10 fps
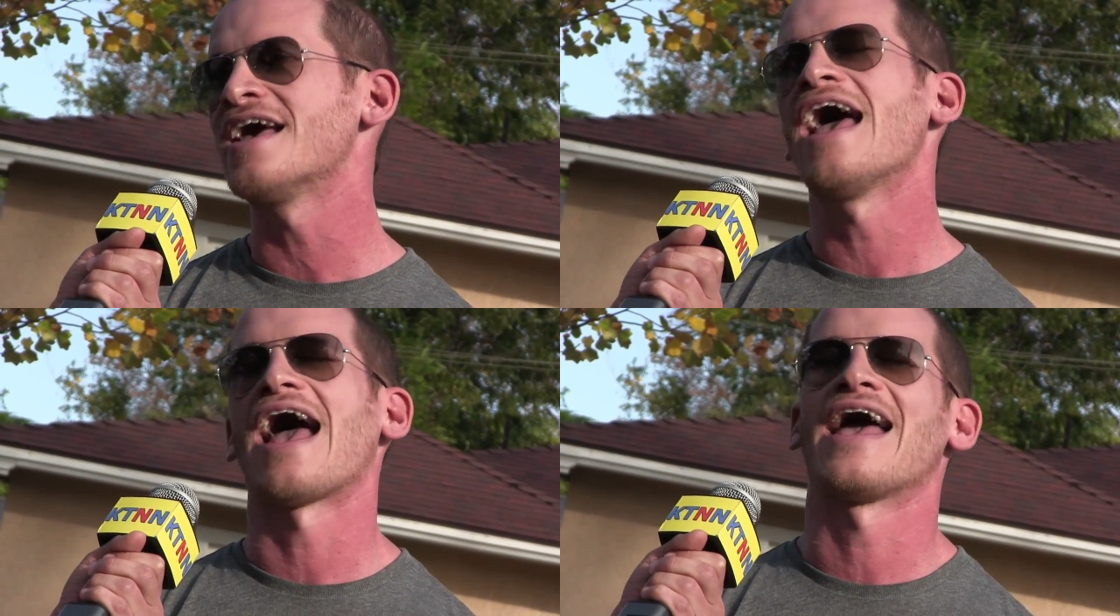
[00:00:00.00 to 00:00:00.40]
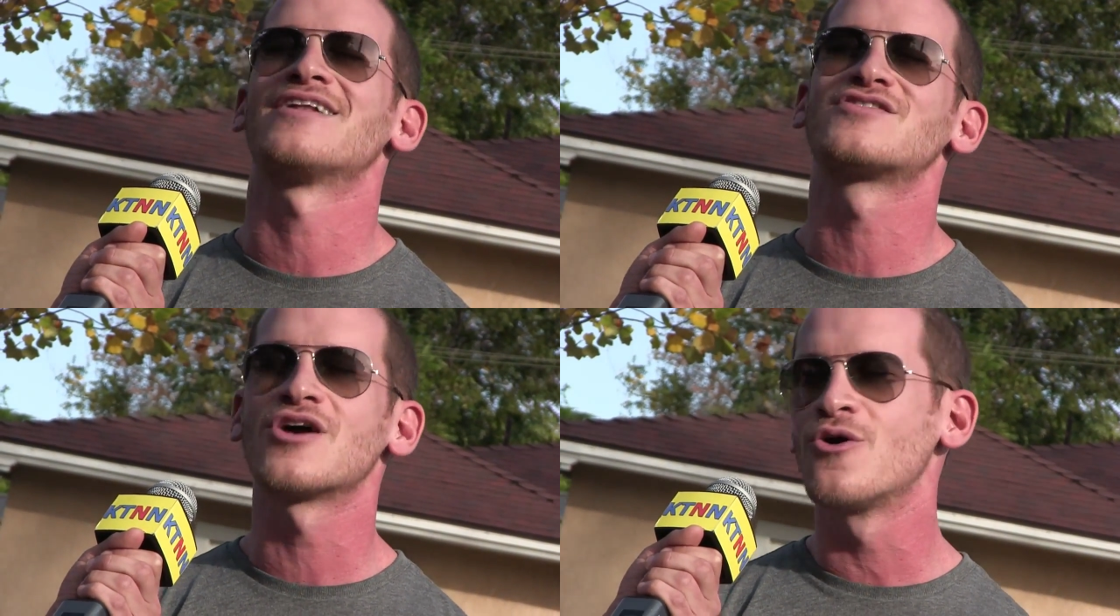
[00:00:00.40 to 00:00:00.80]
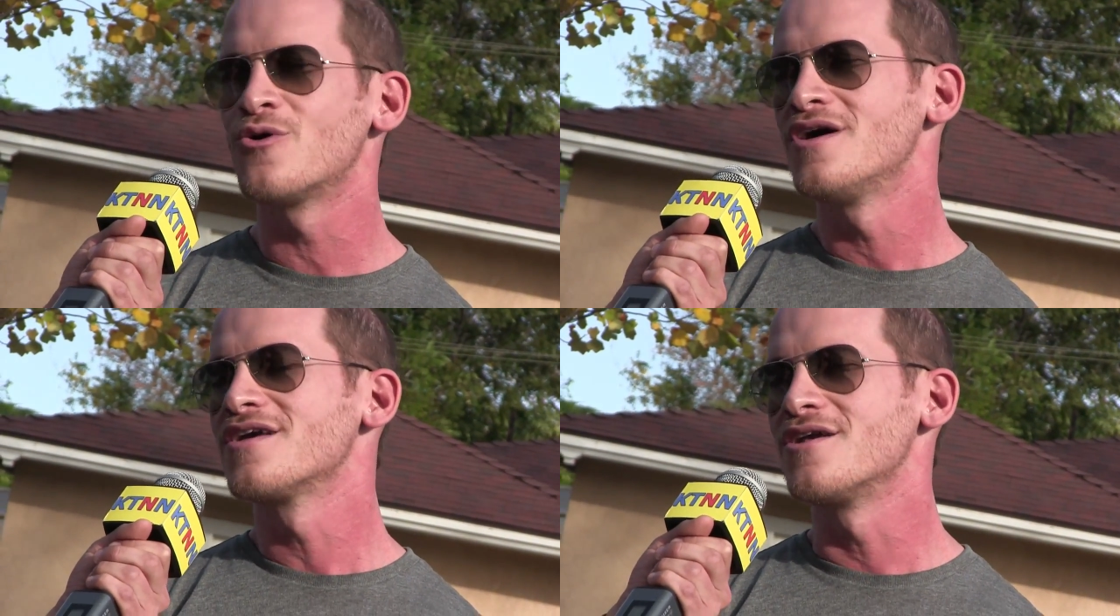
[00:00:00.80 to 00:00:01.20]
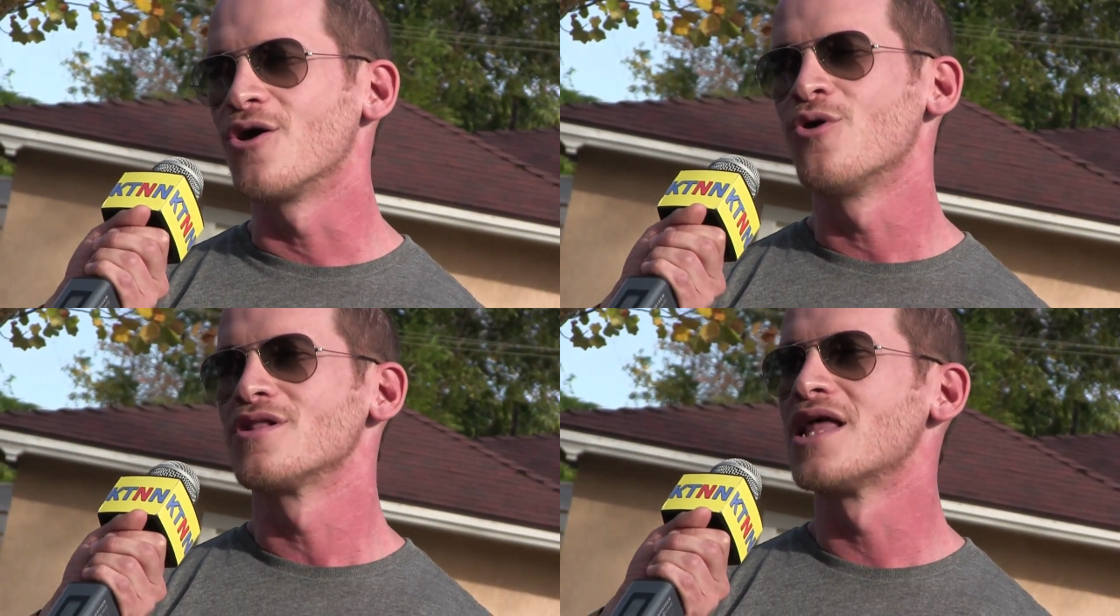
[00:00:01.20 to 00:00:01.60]
And so,
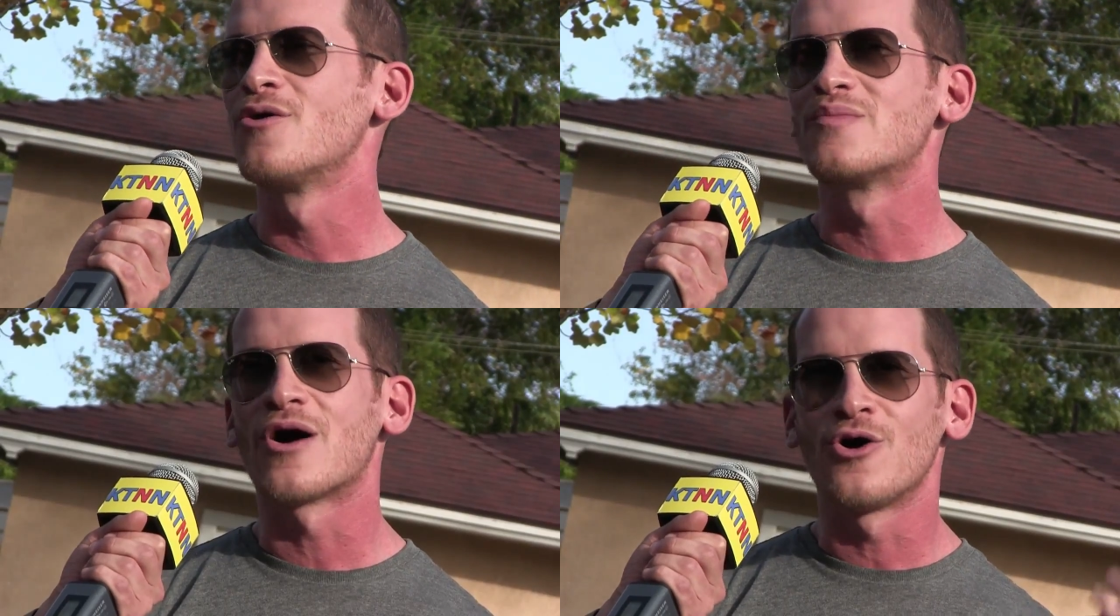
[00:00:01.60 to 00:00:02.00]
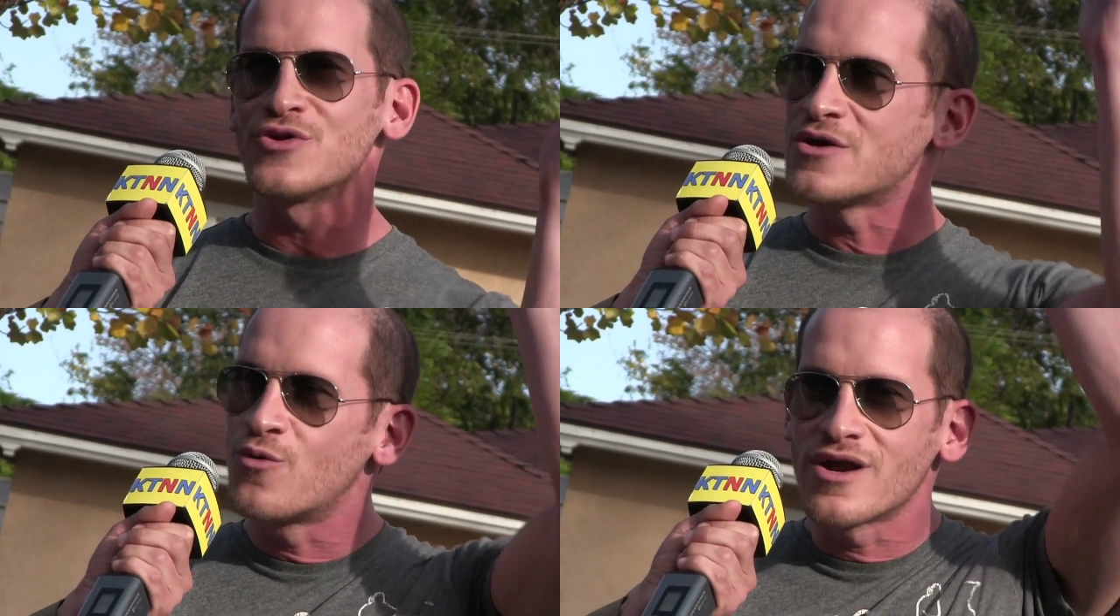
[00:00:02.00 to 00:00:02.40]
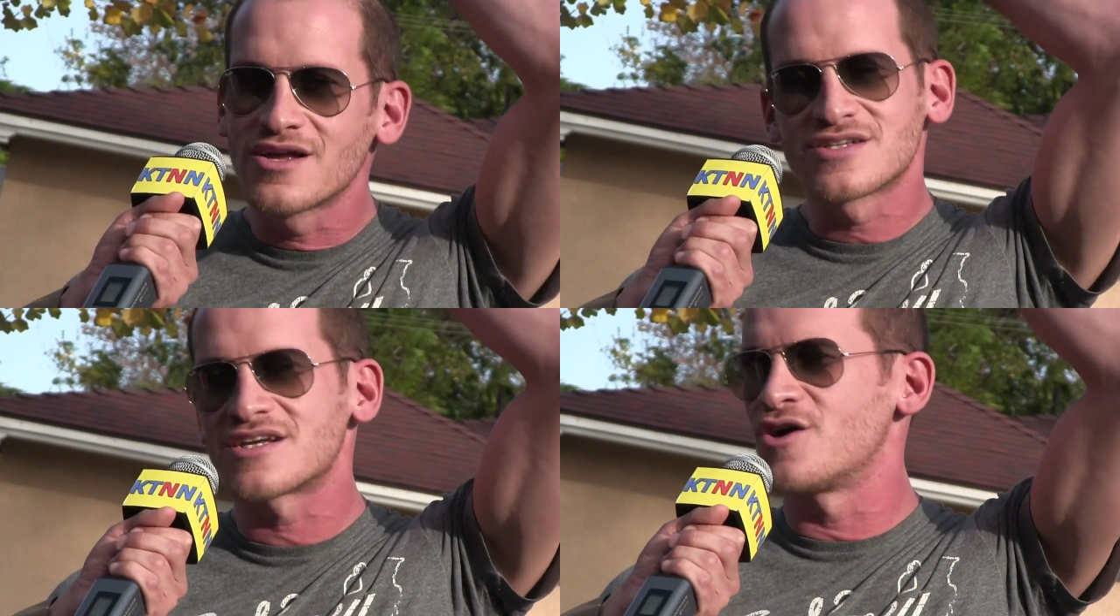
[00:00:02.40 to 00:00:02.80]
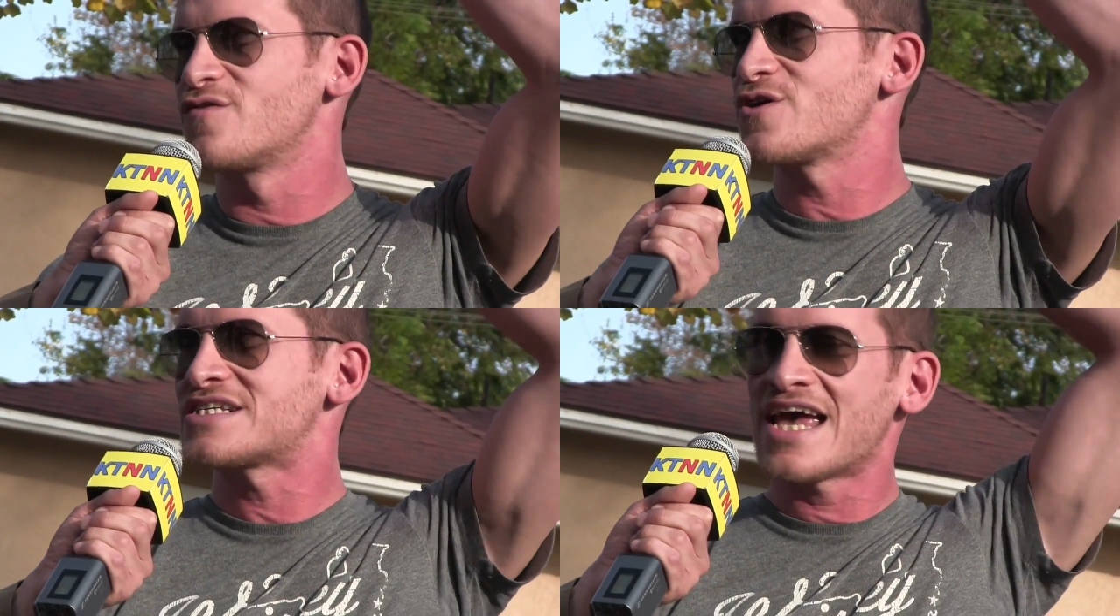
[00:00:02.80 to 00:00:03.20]
lo and behold, he wheels it over
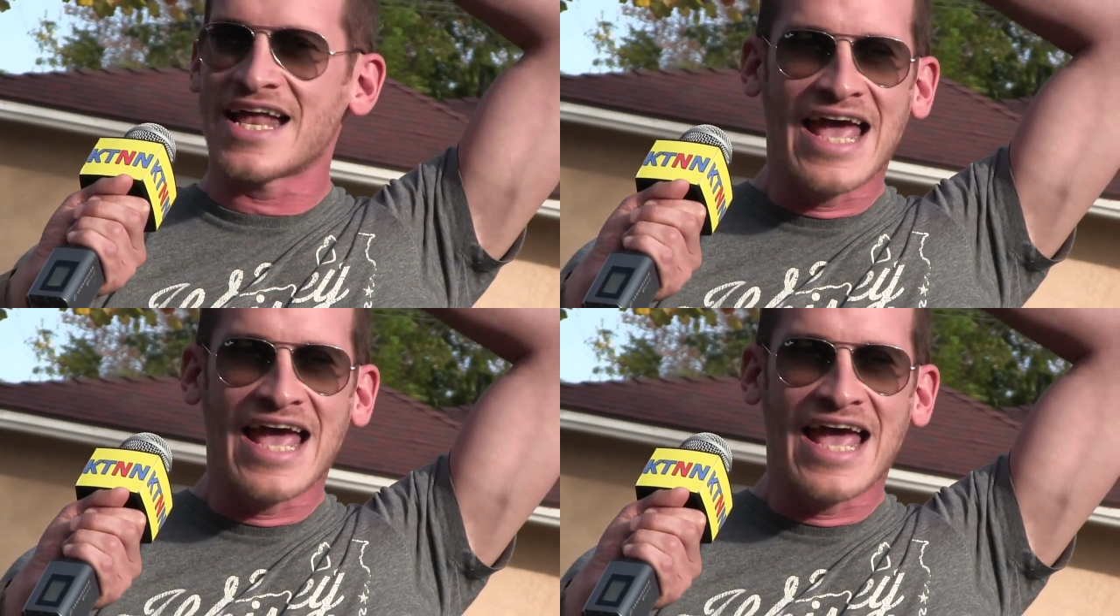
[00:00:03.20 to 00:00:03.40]
his head.